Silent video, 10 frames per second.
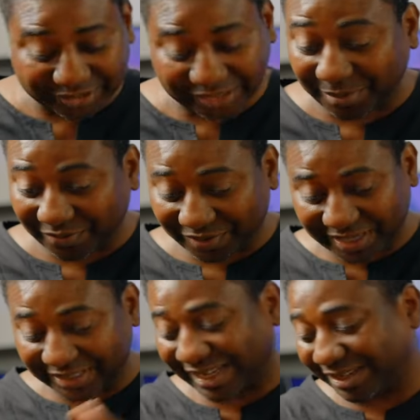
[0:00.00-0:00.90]
some of the
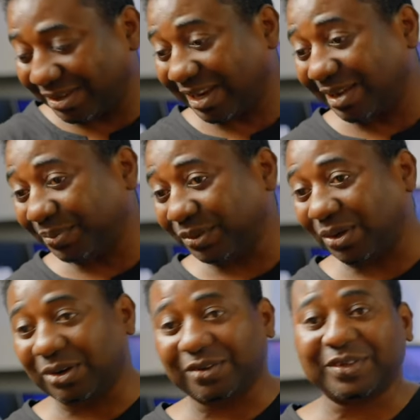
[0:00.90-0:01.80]
links. I know I can't put
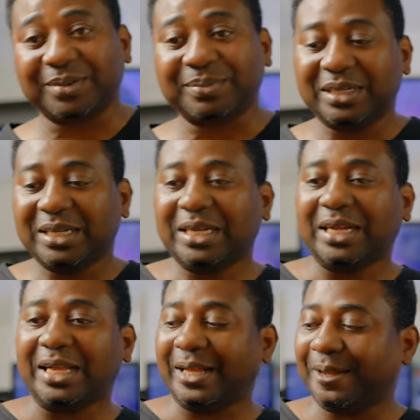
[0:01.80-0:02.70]
all of them.
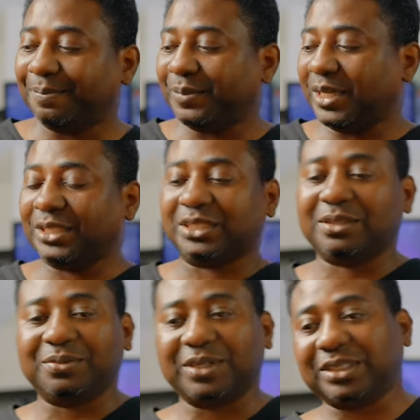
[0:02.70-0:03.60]
Let's
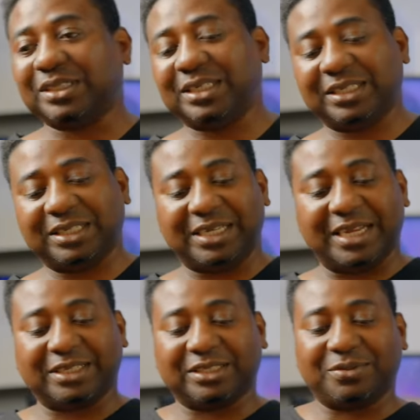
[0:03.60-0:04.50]
see what's in
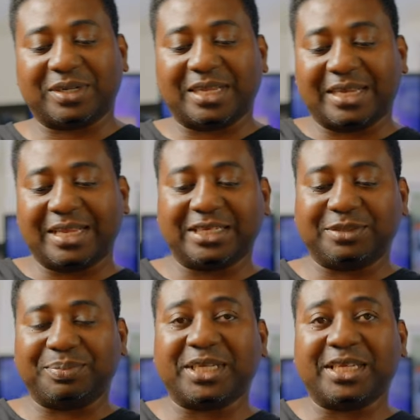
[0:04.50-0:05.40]
here so we can get this
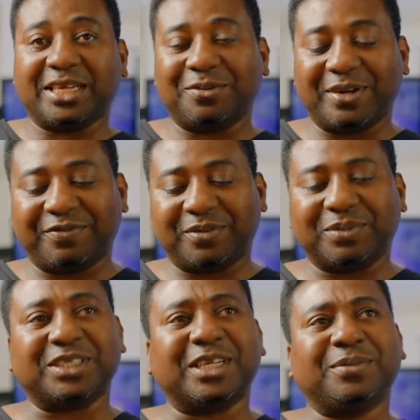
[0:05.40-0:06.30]
biggie away from the
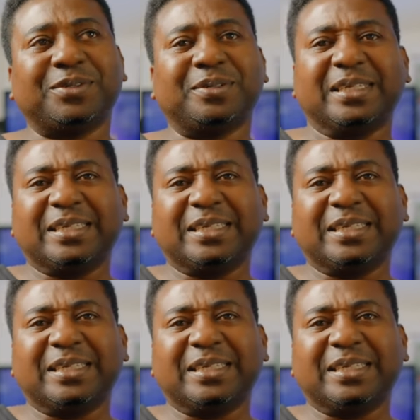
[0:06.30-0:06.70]
table.